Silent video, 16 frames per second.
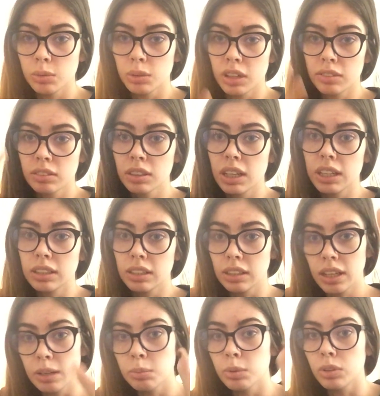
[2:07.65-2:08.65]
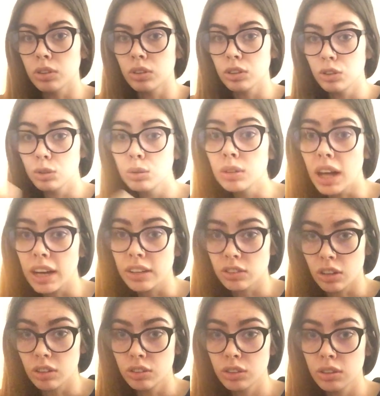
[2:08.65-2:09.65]
whatever like label you latch
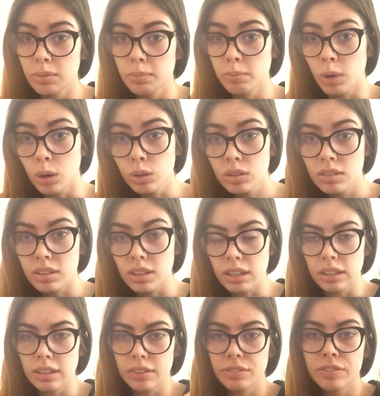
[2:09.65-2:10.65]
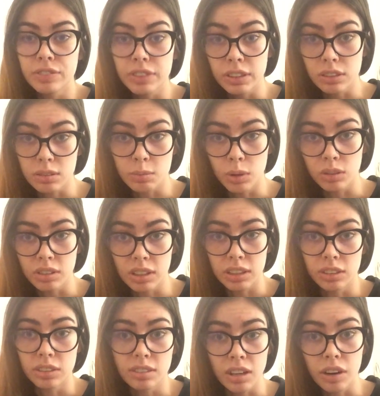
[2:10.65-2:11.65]
onto the most that like feels most like
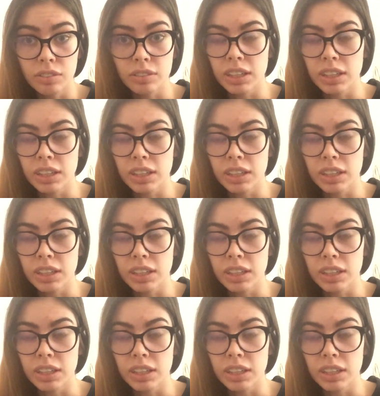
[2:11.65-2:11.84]
yourself.